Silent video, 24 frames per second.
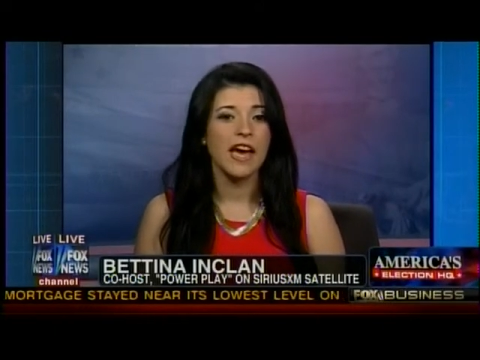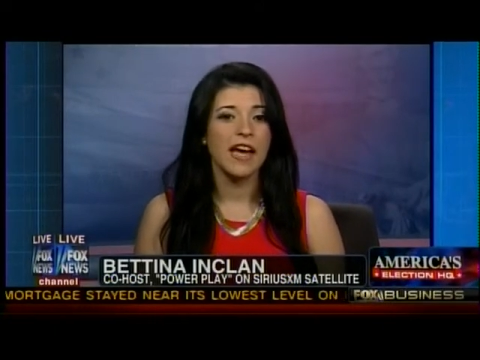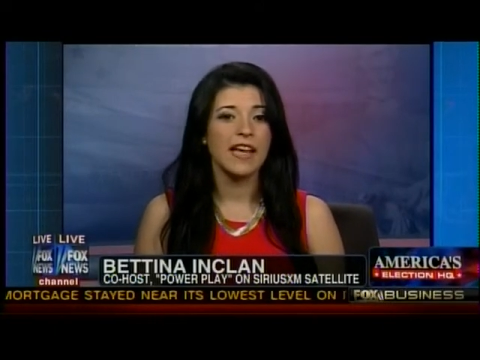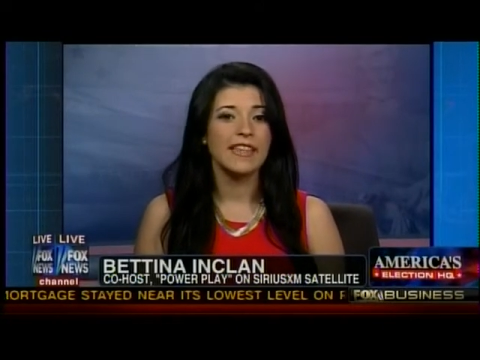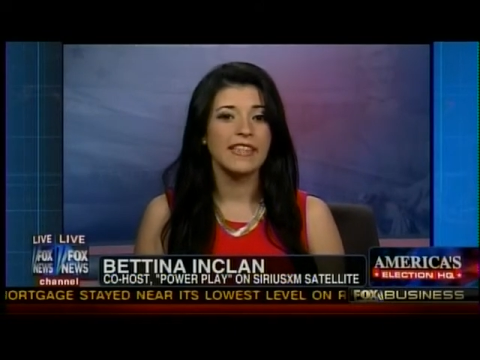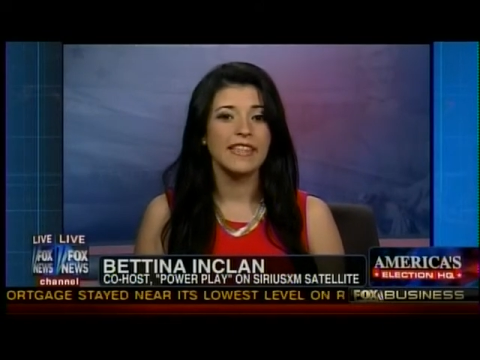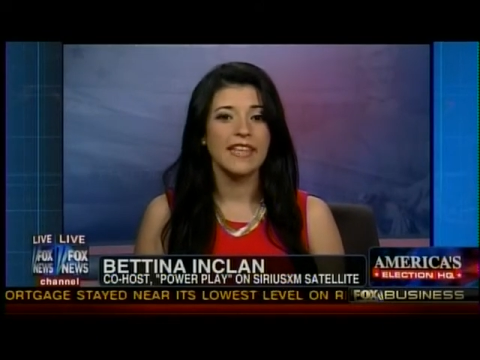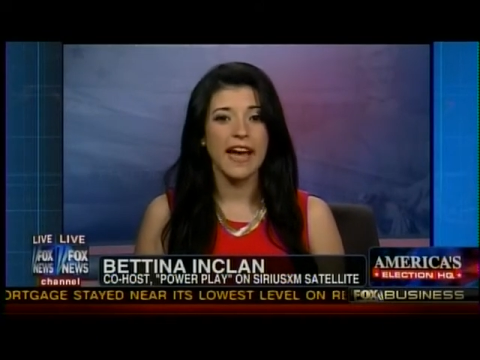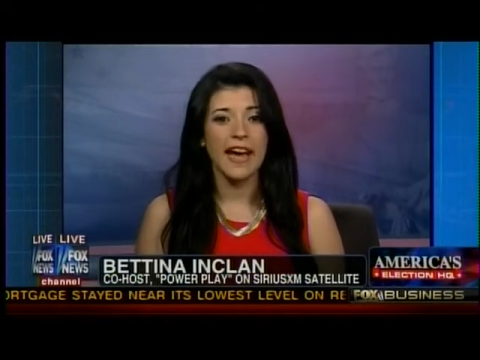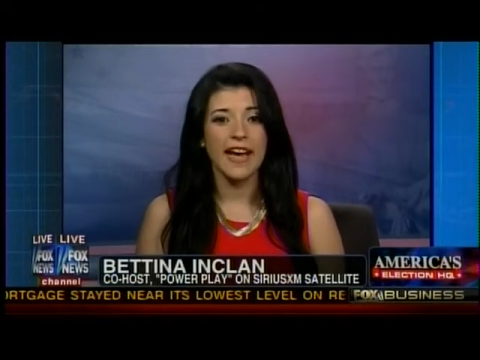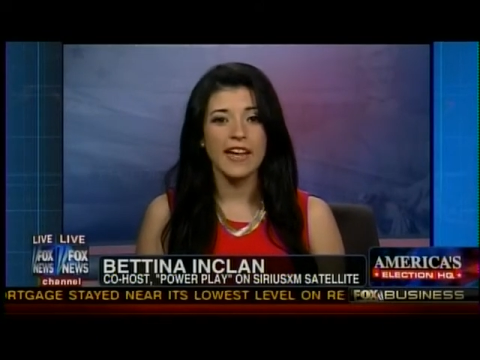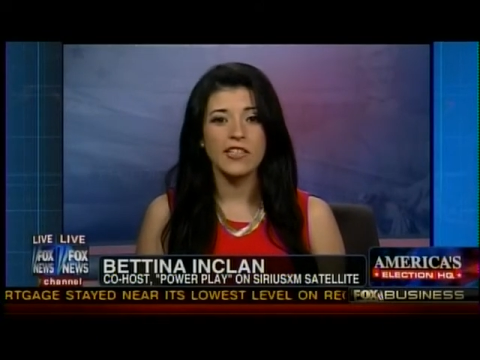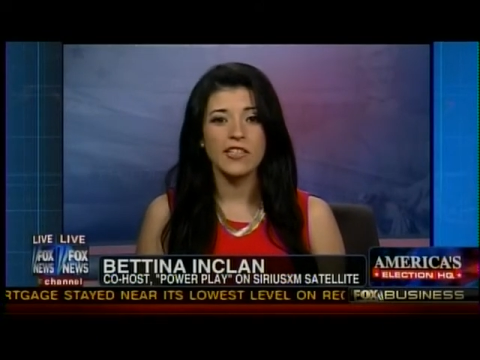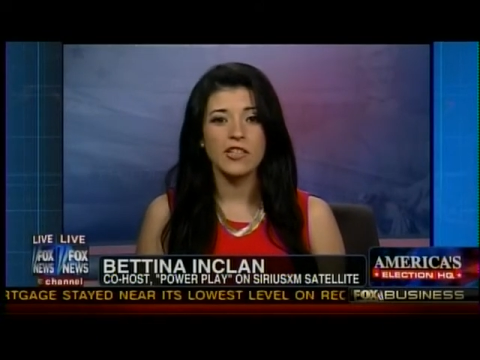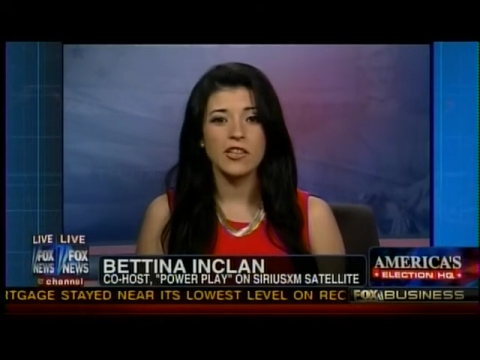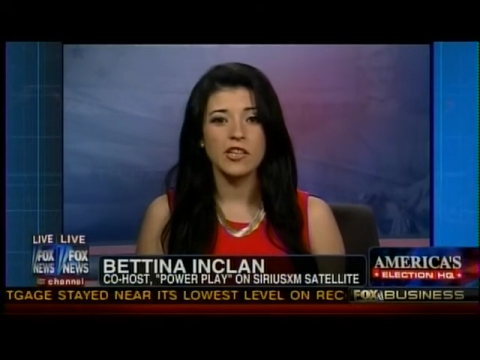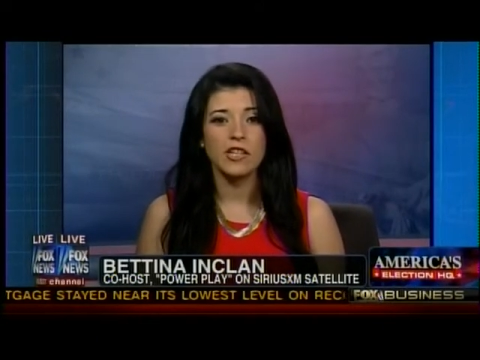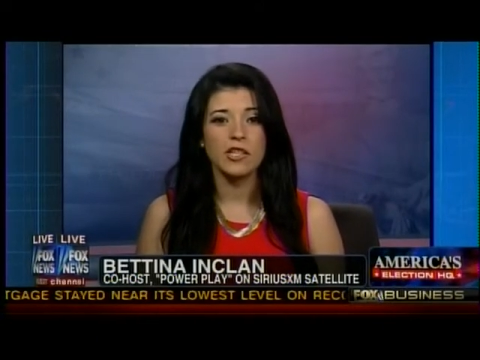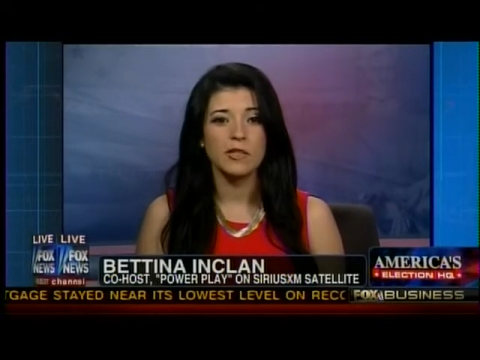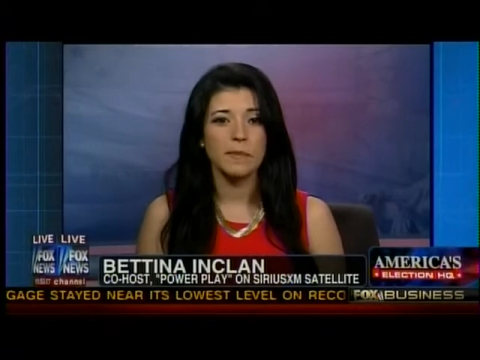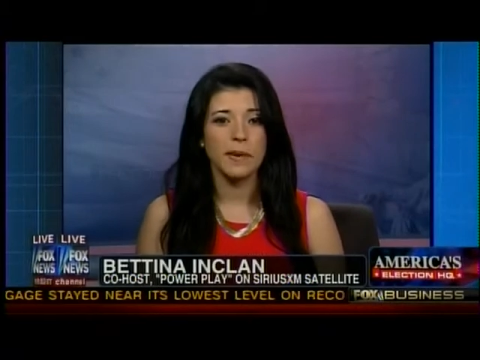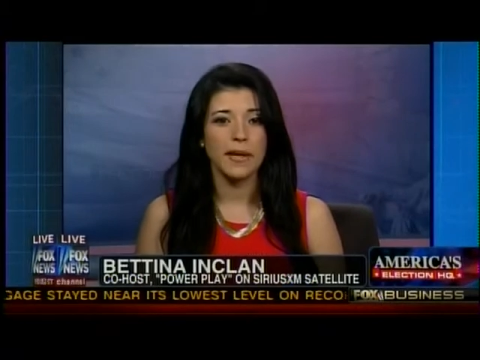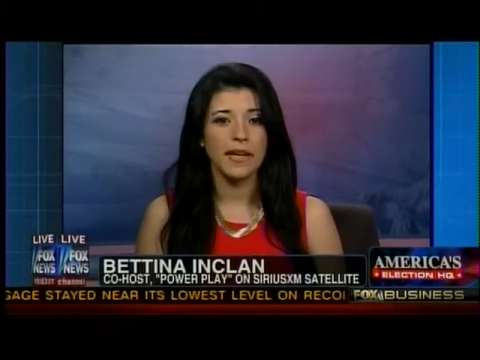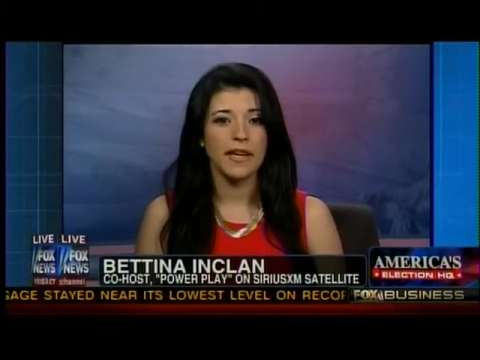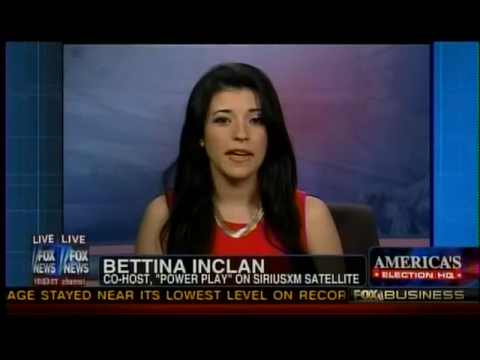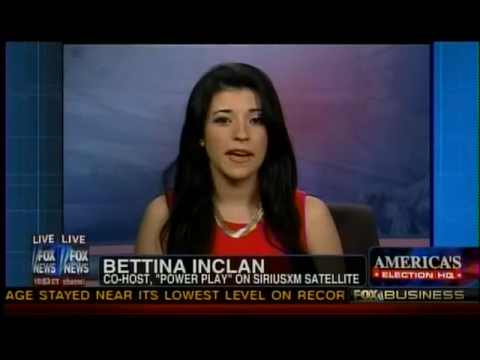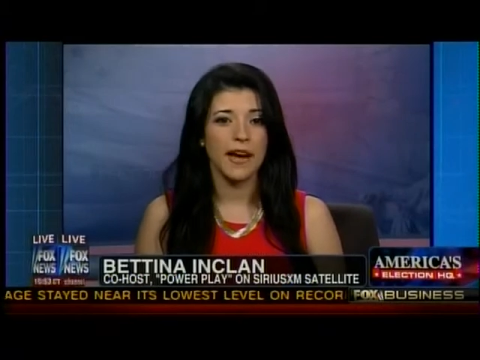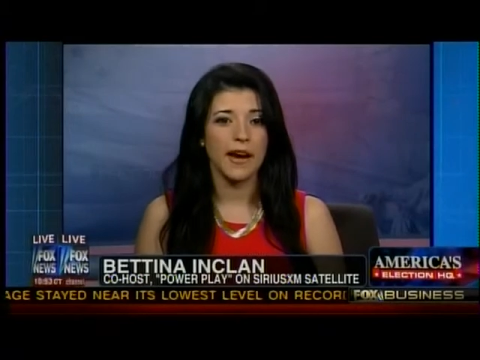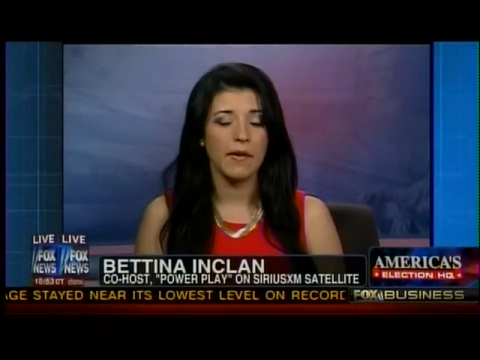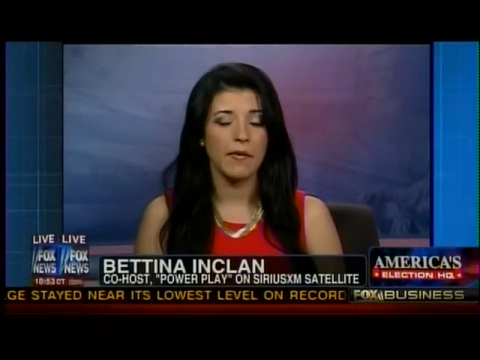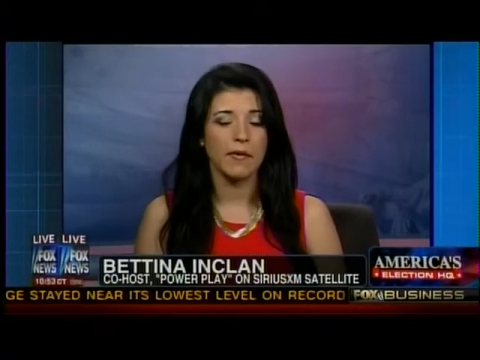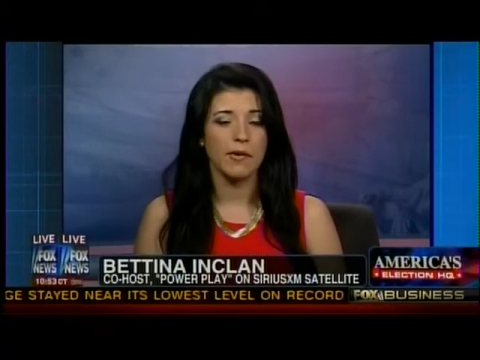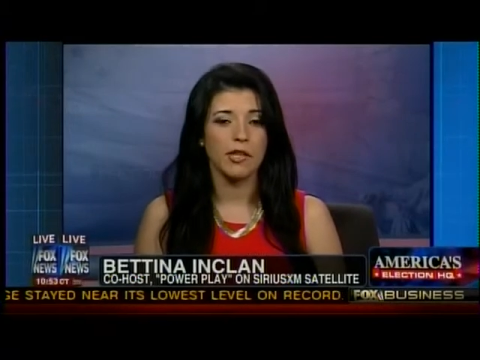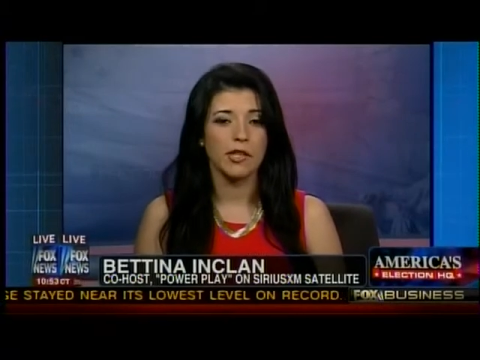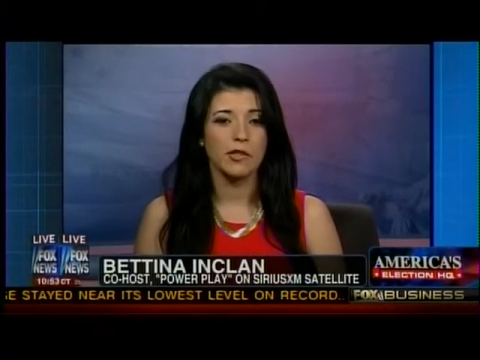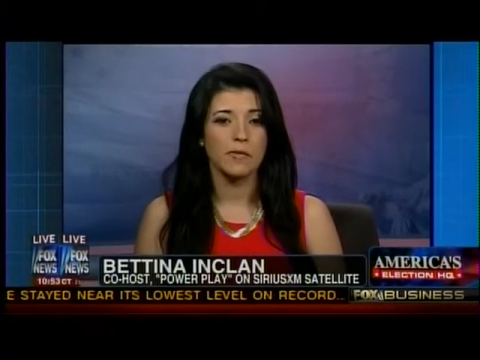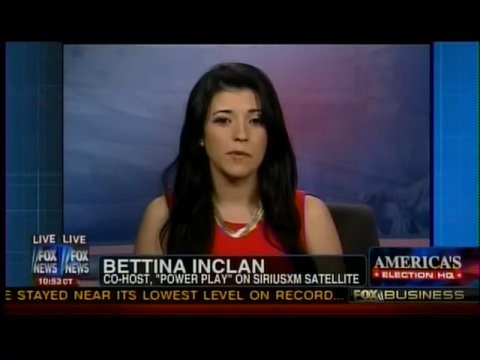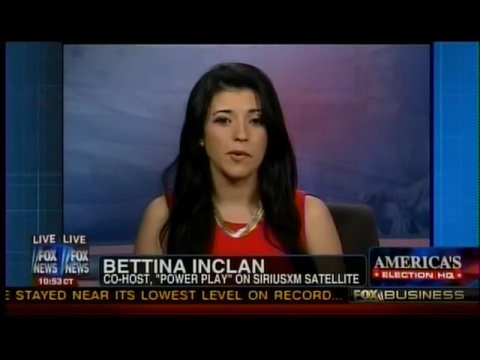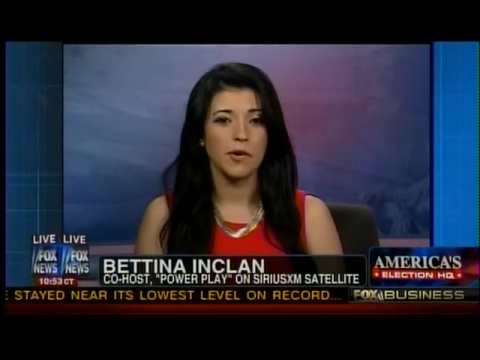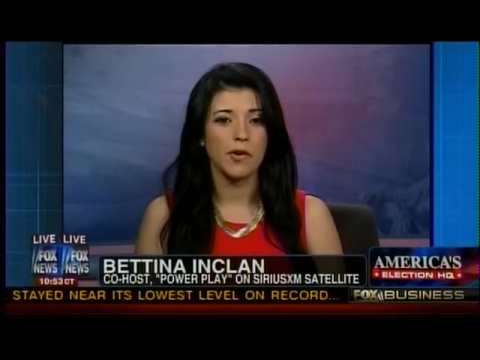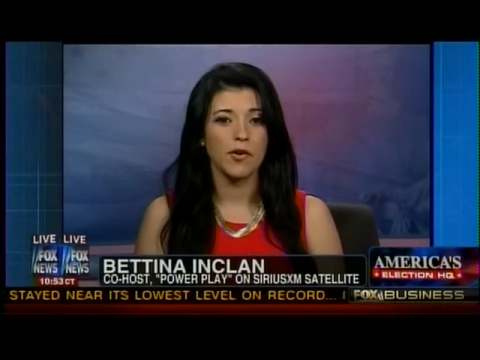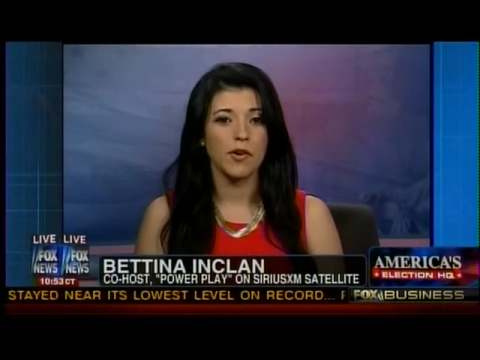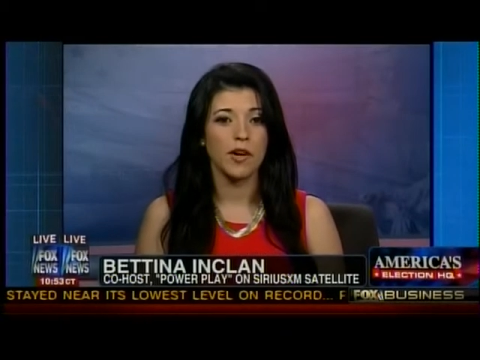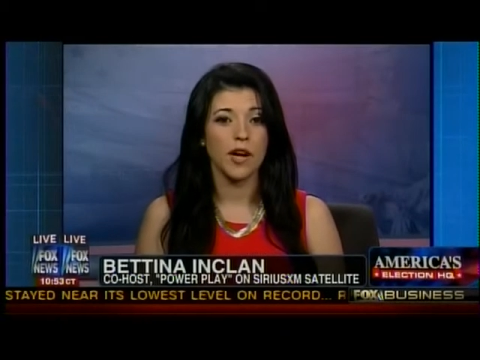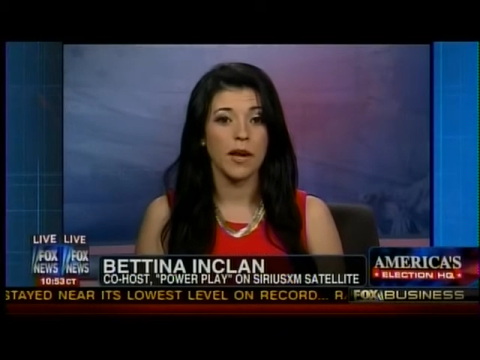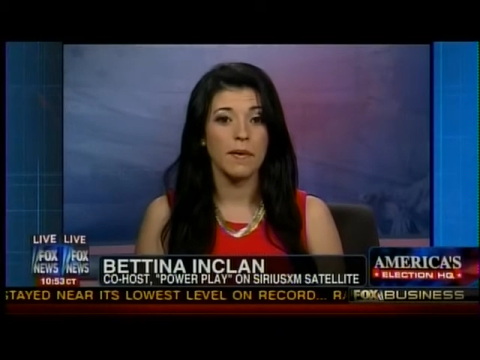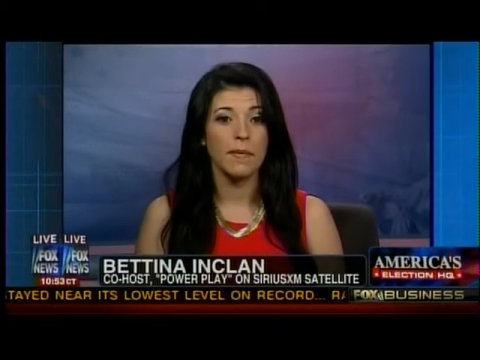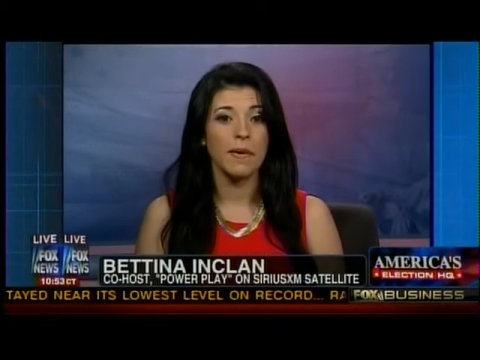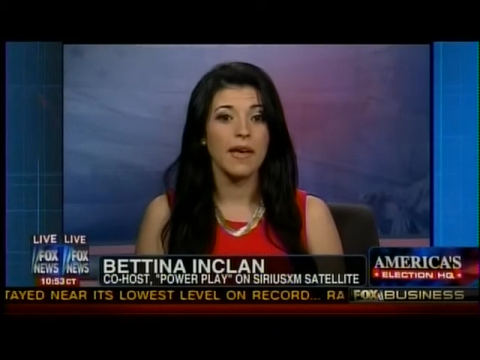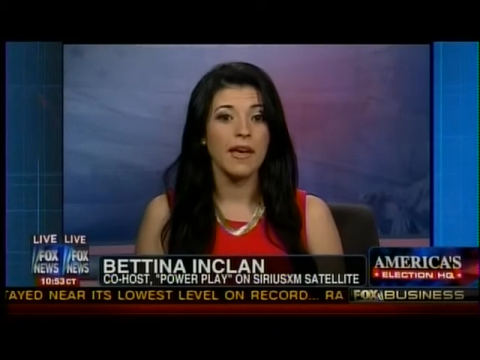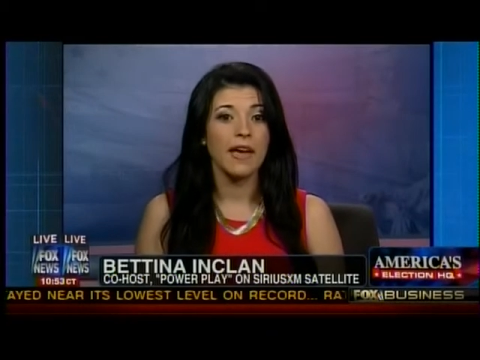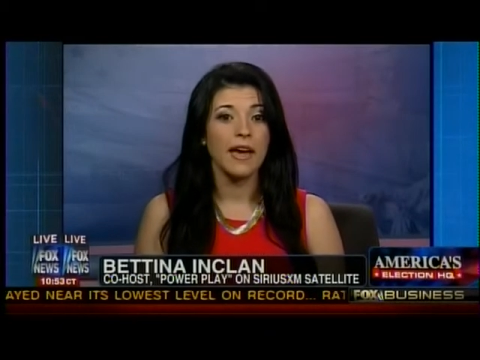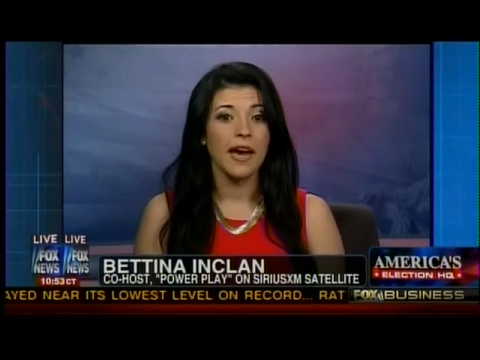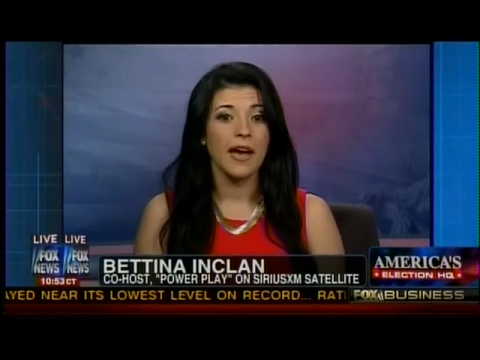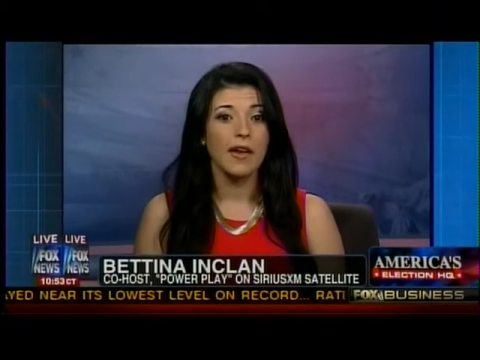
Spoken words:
a national Hispanic outreach program